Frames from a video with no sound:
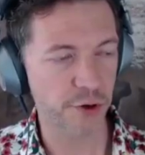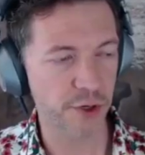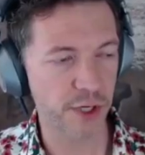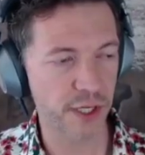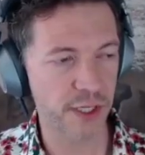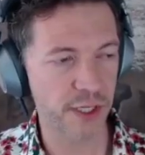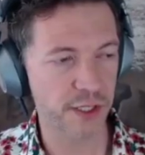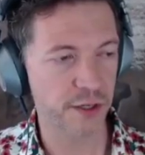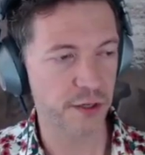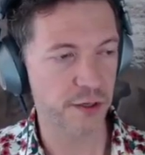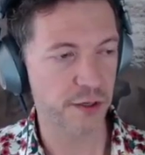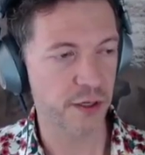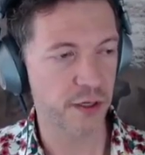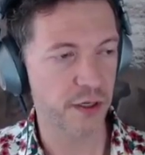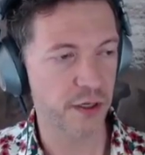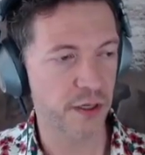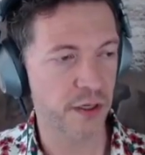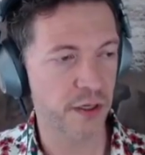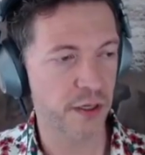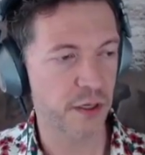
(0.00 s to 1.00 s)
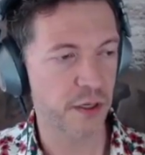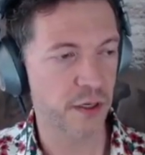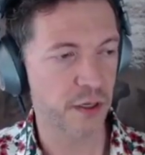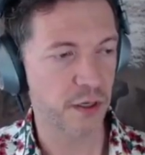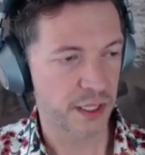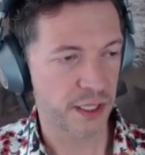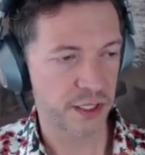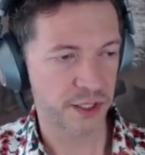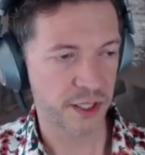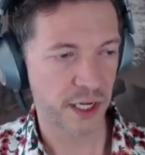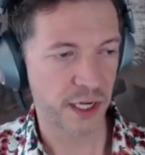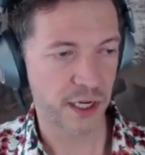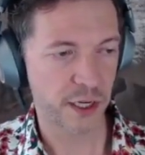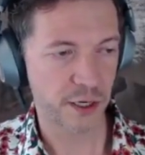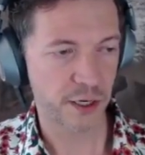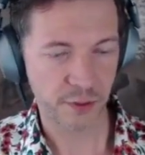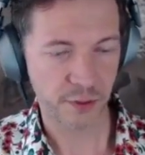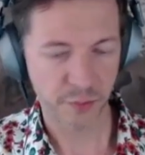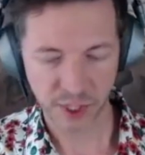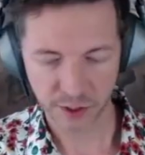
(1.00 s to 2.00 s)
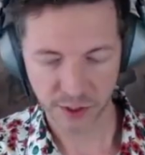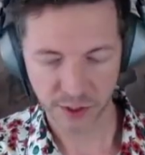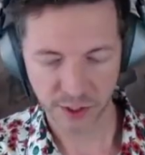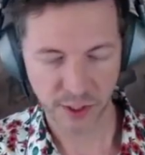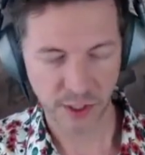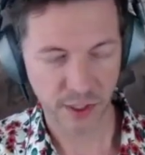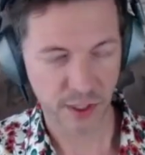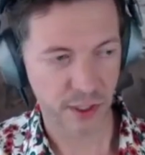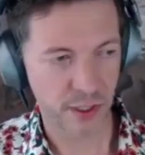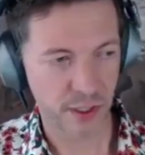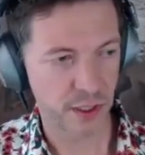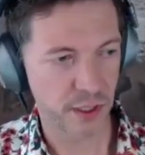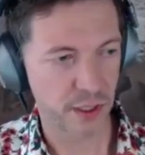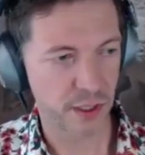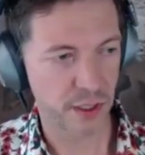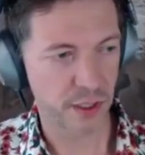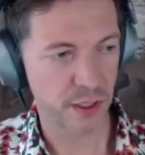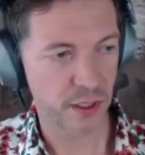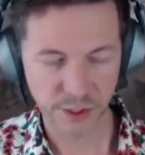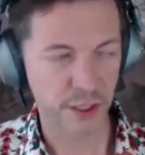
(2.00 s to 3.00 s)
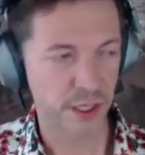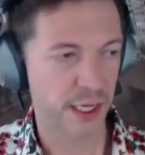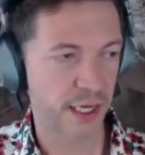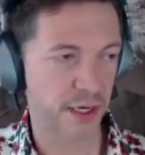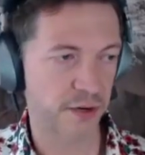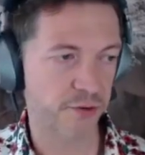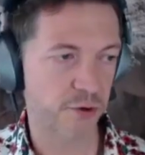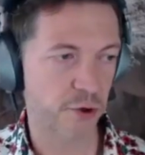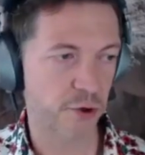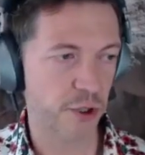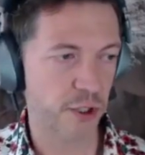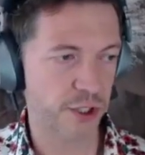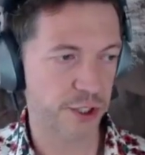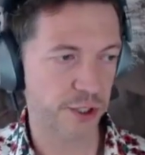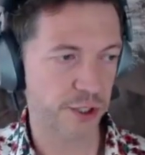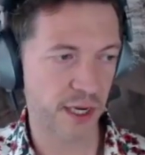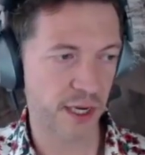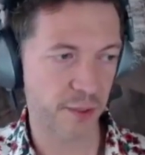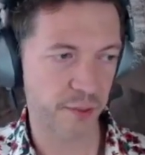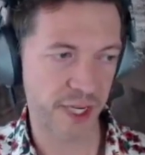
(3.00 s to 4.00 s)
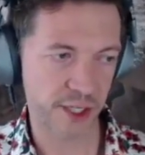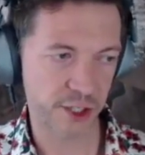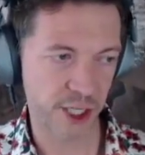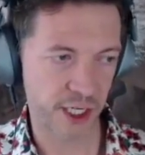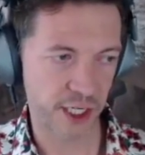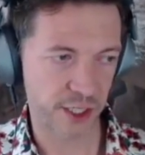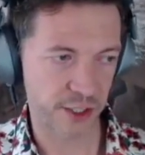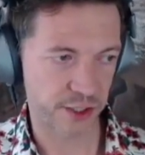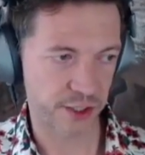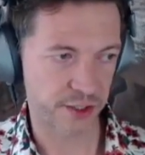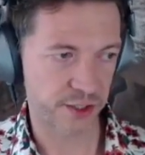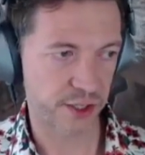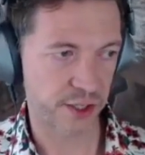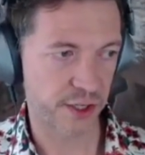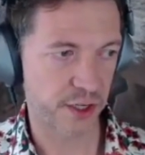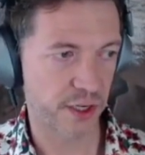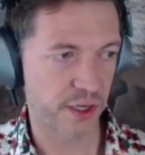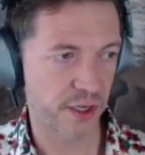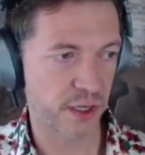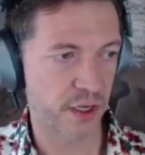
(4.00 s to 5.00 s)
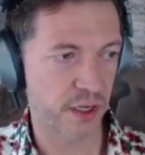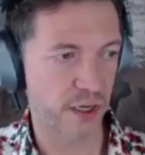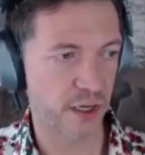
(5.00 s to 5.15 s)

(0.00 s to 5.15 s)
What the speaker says: component is not already built. And of course, do not make changes.